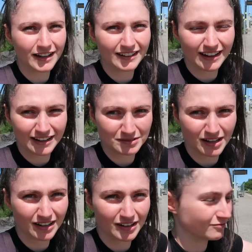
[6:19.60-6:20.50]
in like,
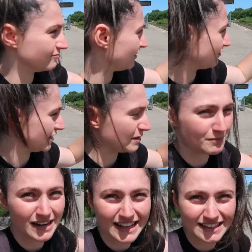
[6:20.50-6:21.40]
I don't know, 15
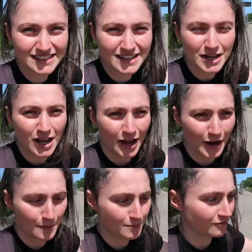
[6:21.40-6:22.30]
minutes
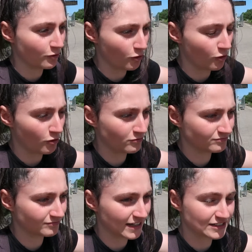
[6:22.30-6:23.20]
before
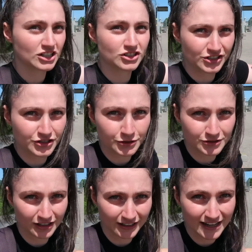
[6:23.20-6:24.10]
it's actually due
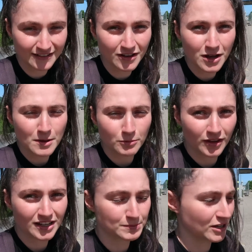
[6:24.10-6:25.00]
to leave, but
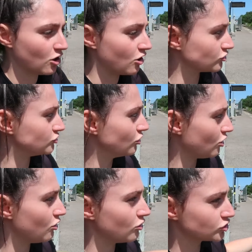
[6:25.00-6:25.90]
that's because
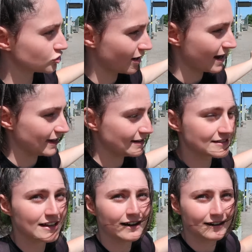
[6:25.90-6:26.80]
not all
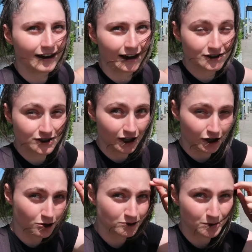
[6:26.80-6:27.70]
trains that
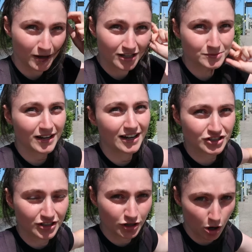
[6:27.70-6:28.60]
come to Battersby
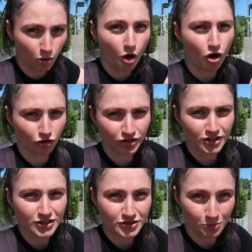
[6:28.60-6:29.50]
actually go on
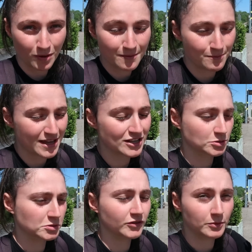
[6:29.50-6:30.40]
to Whitby.
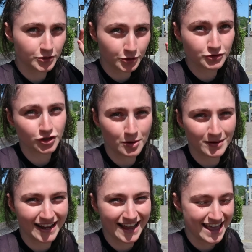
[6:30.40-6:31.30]
Some of them do terminate